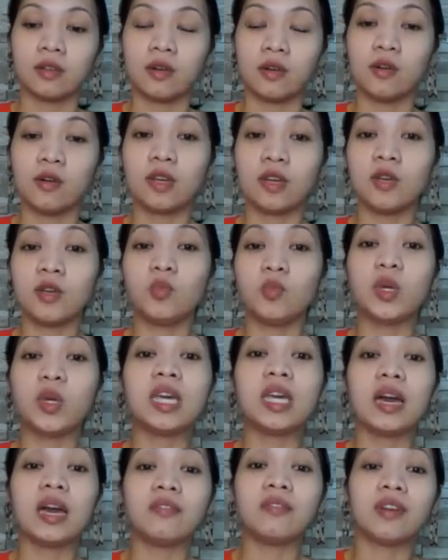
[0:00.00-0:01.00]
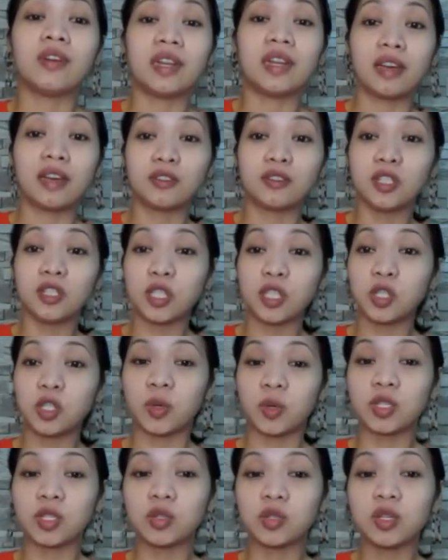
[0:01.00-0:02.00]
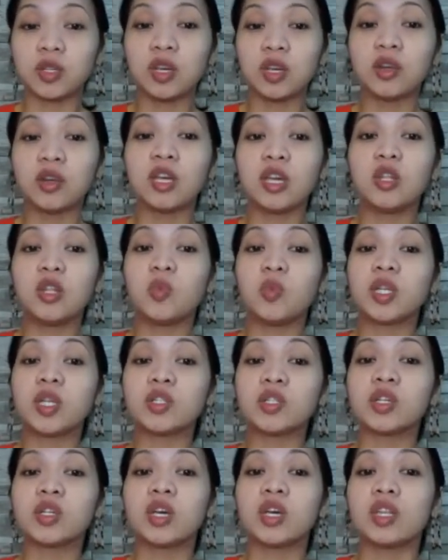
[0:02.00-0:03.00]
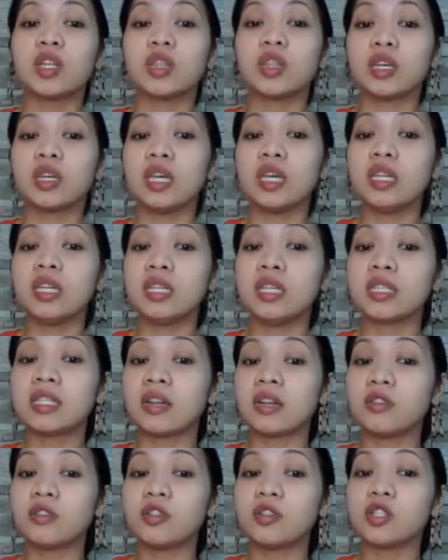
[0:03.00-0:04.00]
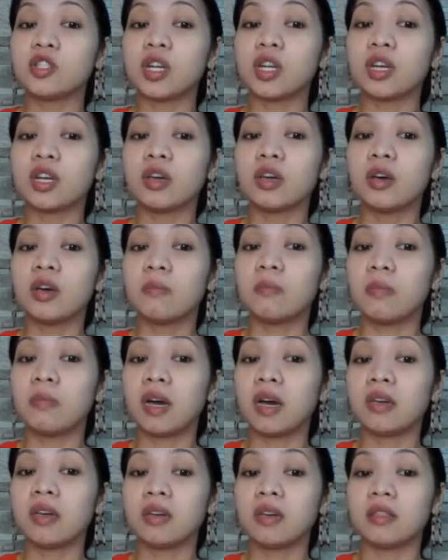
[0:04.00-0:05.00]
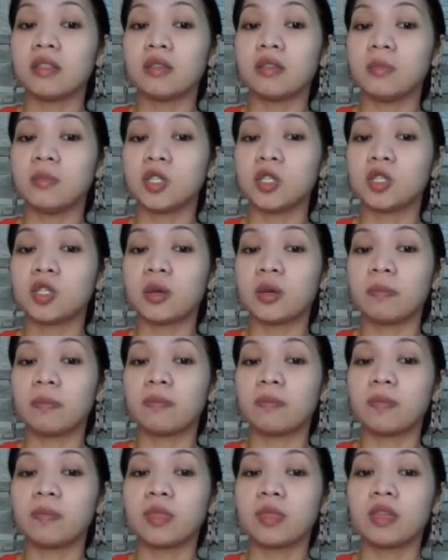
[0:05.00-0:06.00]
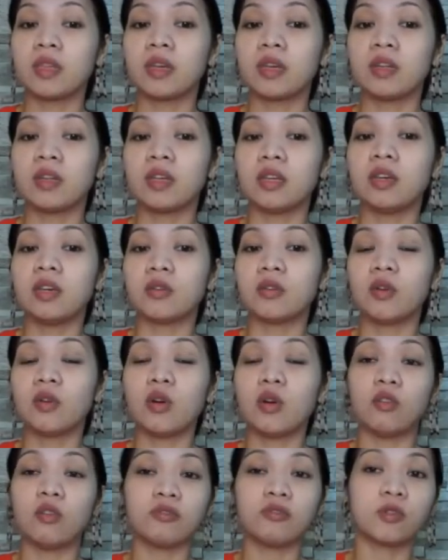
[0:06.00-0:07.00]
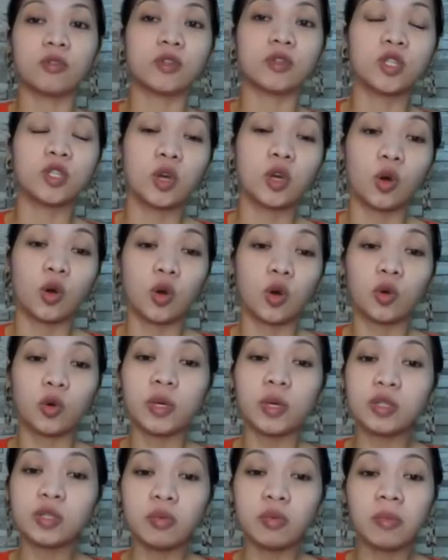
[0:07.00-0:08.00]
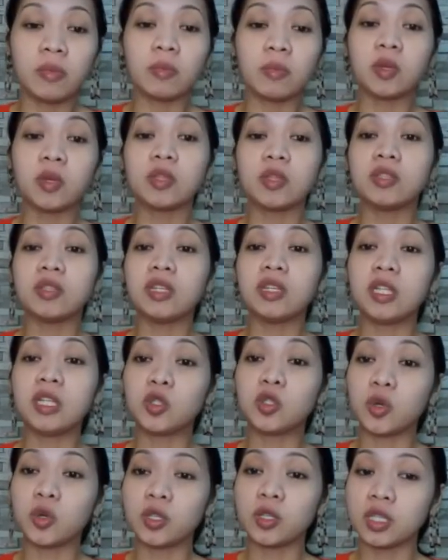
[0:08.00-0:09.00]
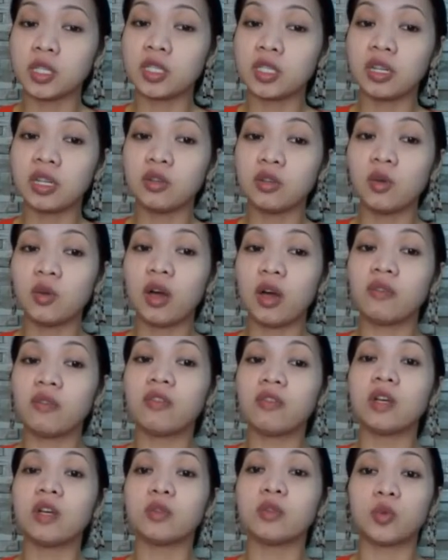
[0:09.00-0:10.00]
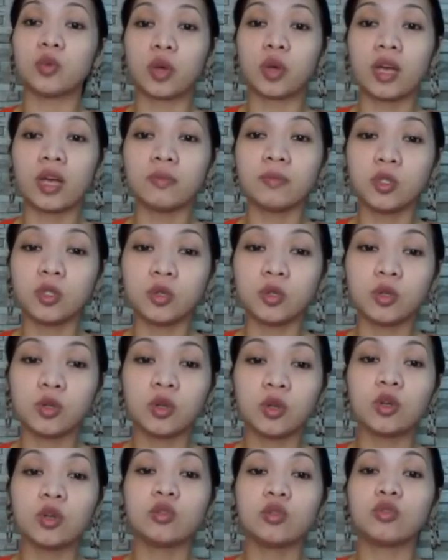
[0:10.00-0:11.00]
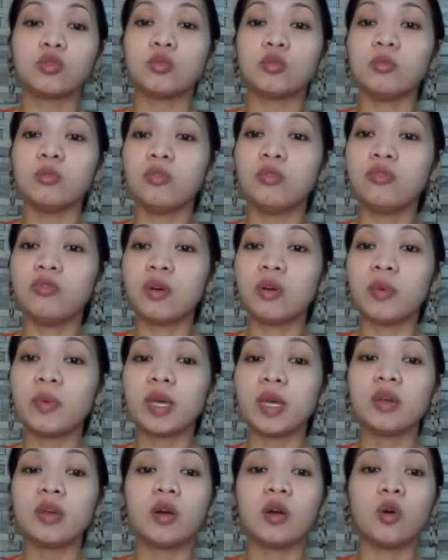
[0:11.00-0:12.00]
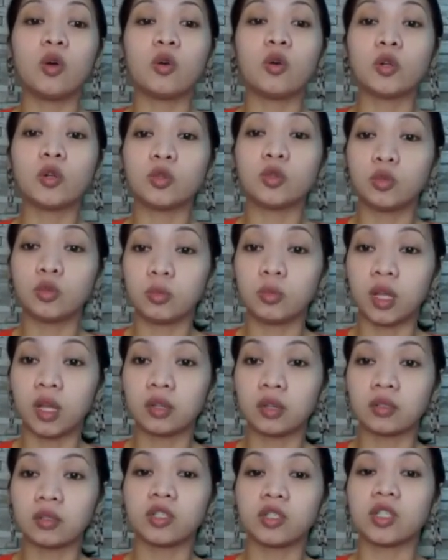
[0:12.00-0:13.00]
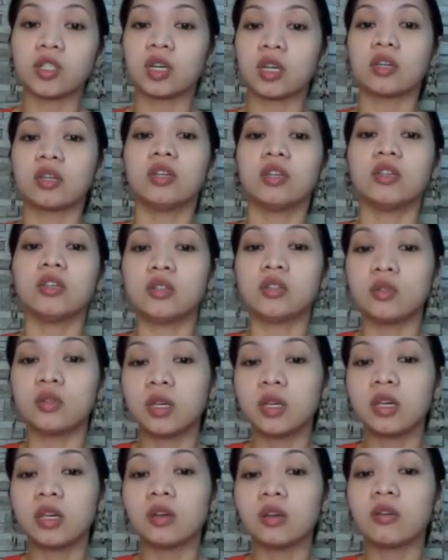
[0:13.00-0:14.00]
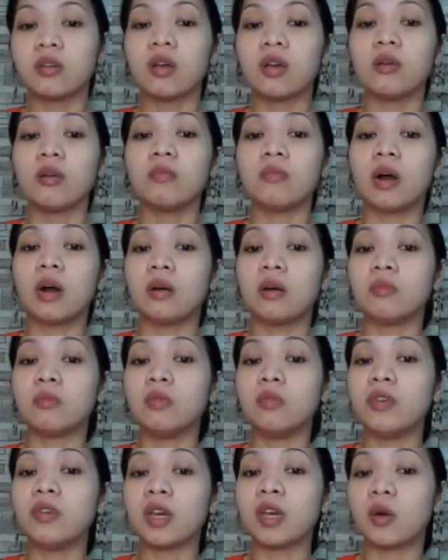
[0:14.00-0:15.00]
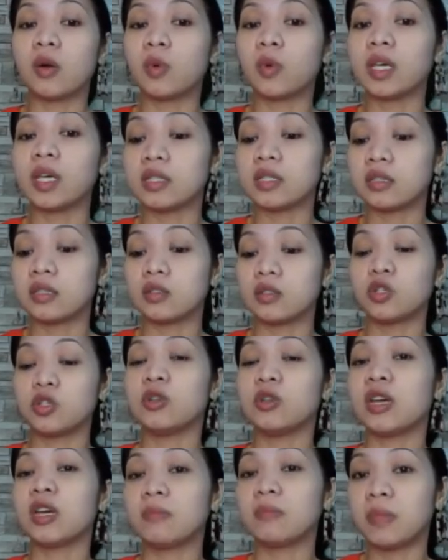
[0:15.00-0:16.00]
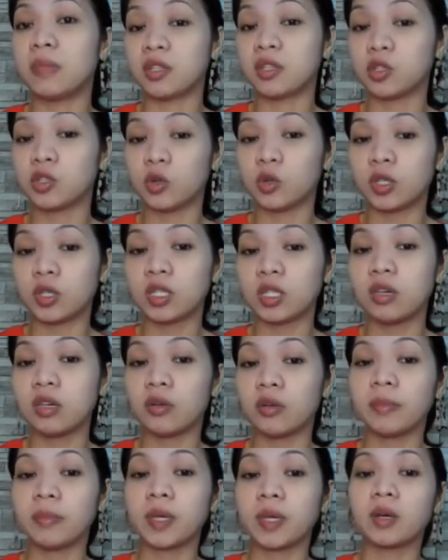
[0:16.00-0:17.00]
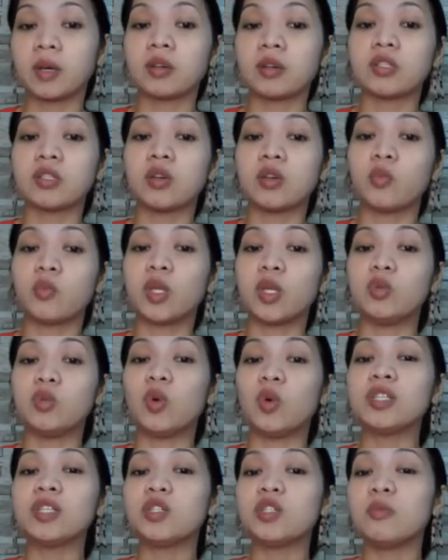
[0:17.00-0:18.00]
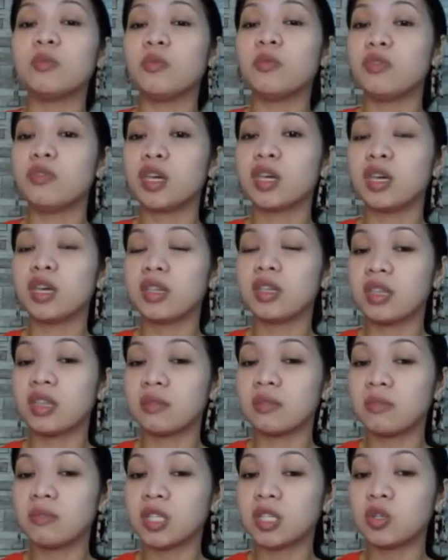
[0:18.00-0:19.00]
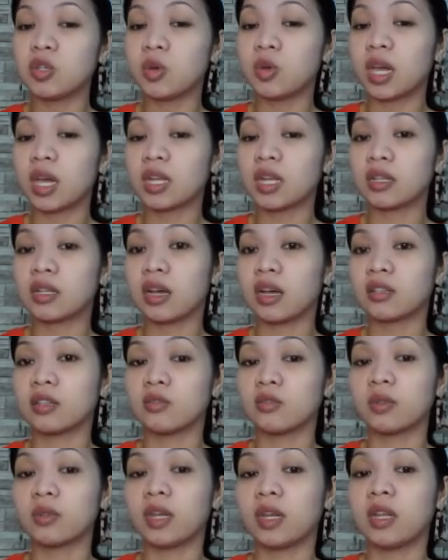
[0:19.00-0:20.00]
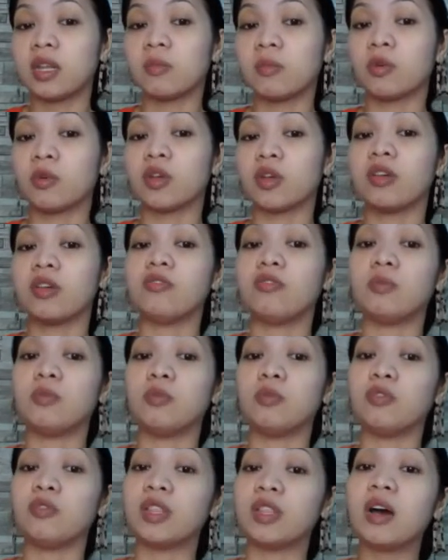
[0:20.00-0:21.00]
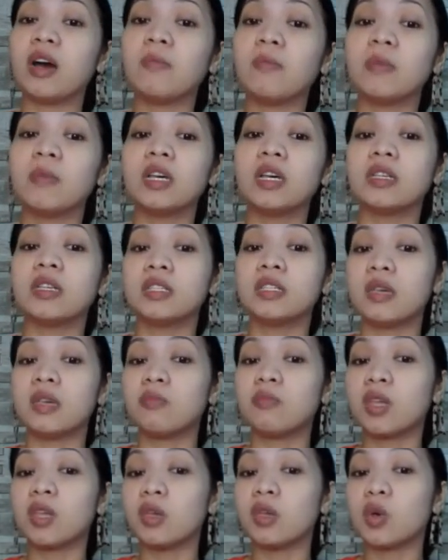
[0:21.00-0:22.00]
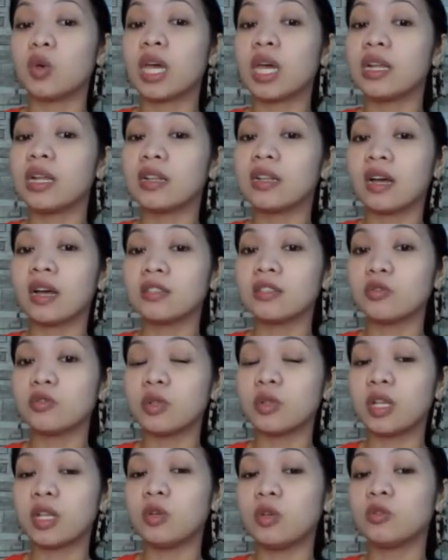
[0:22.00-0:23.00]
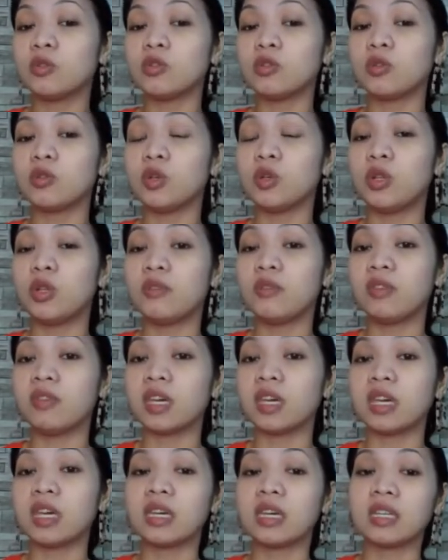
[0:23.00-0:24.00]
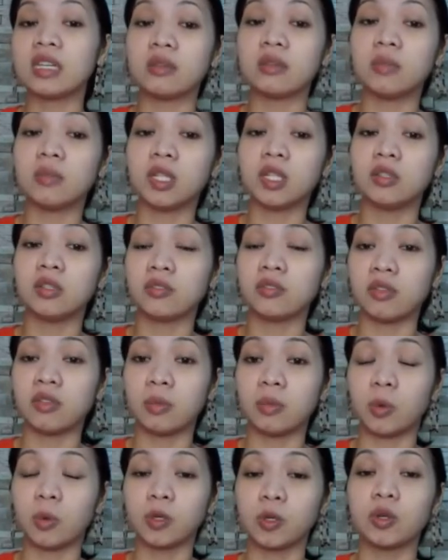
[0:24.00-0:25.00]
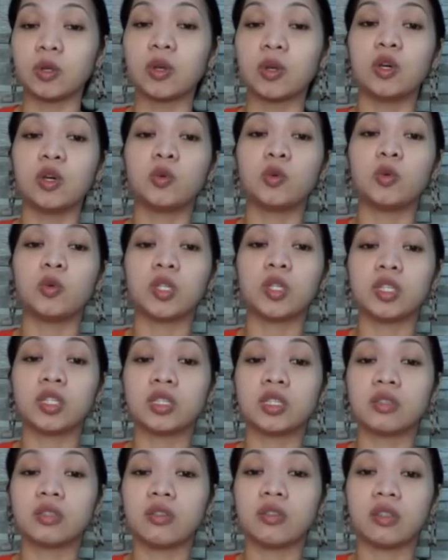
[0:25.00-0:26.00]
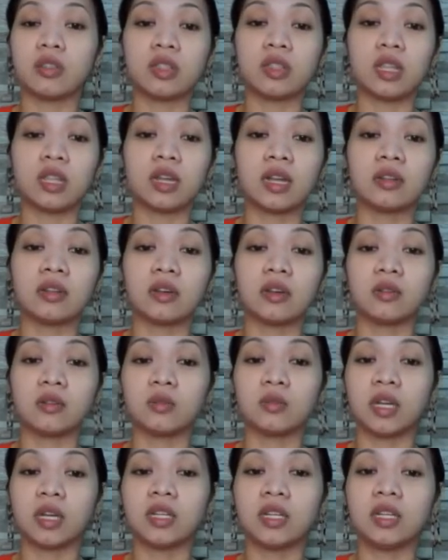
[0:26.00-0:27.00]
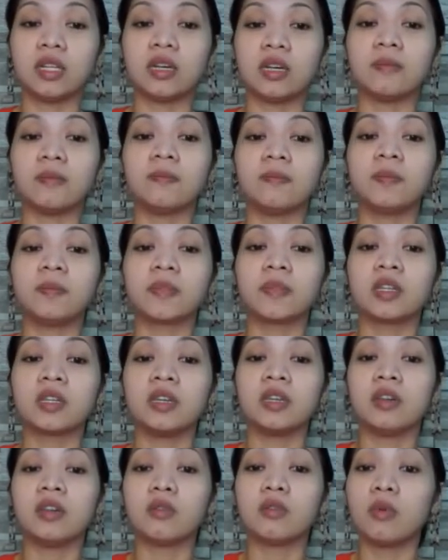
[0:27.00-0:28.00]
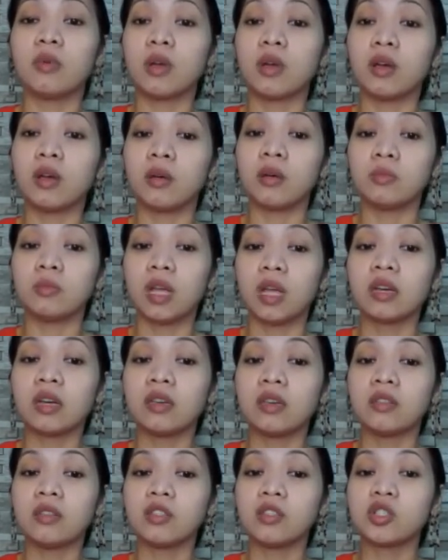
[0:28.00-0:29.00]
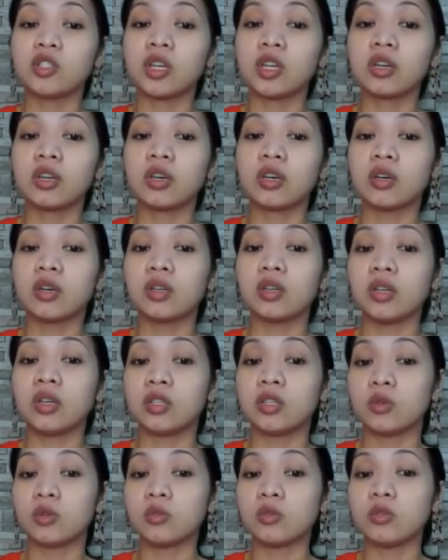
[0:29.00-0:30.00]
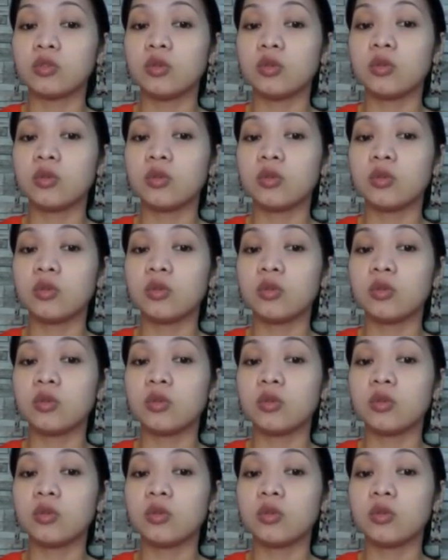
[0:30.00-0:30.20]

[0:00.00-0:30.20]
Okay, we have another situation here in which the king is under check by the bishop. And here, of course, always remember the three choices that you have: to capture, to move away, or to block the check. So here, moving away should not be a choice here, because once you move the king, that means you cannot castle anymore. If you move it up, same thing, you cannot castle, and also you leave the king in the middle of the board, which is not a good idea. Here, blocking the check is also